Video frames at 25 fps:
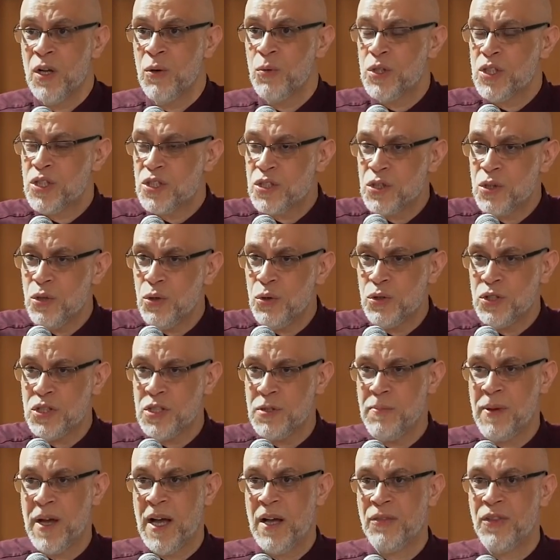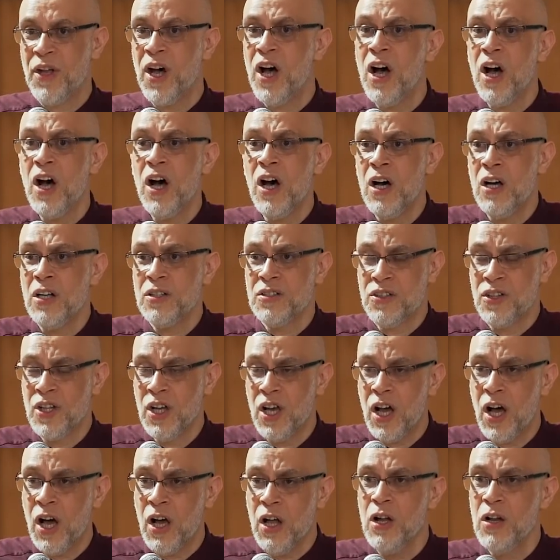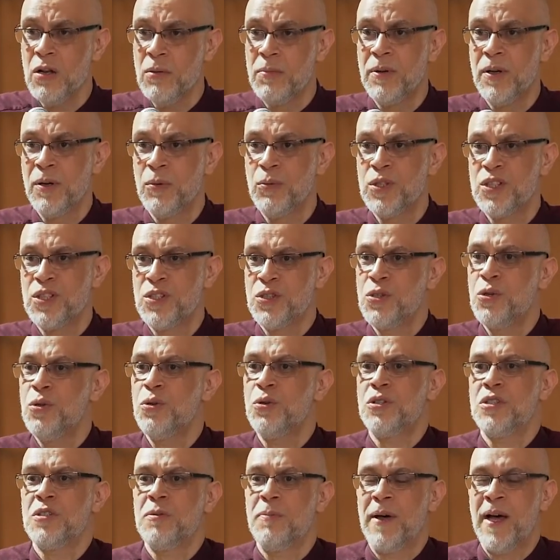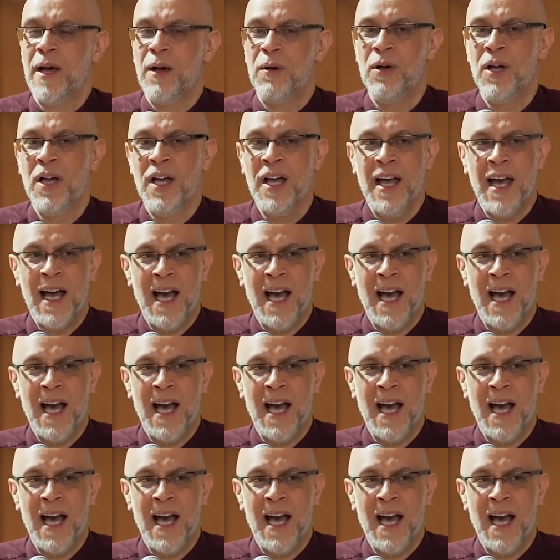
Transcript: was talked about. The heart, the qalb, was talked about.